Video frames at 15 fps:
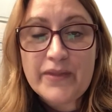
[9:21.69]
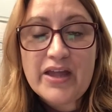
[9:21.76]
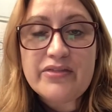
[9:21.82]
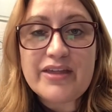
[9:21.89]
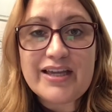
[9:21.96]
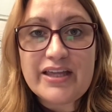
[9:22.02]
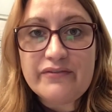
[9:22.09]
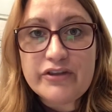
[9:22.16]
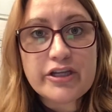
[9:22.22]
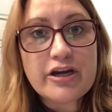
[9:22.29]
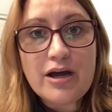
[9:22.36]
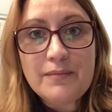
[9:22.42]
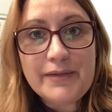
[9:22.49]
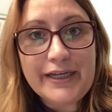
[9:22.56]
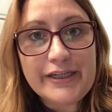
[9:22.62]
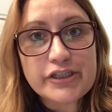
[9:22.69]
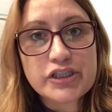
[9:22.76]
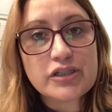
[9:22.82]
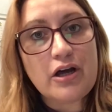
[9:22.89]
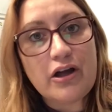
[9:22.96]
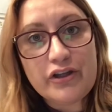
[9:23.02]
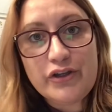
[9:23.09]
They give you the
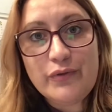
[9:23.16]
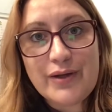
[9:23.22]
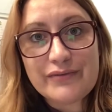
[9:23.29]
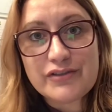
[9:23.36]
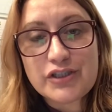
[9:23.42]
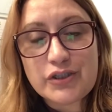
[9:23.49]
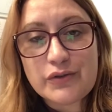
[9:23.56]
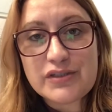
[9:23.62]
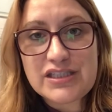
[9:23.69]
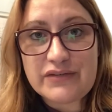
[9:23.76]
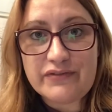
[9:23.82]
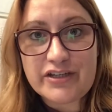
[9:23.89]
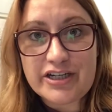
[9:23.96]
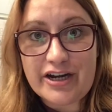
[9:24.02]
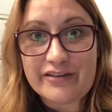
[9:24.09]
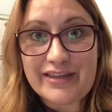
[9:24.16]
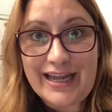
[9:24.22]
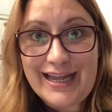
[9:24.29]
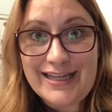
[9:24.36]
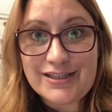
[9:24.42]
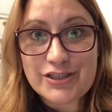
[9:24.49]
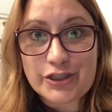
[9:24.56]
combination. All you have to do is to figure out the
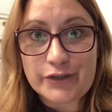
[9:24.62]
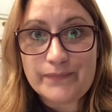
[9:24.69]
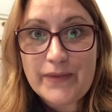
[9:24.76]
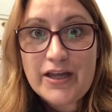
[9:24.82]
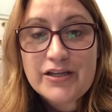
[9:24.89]
answer.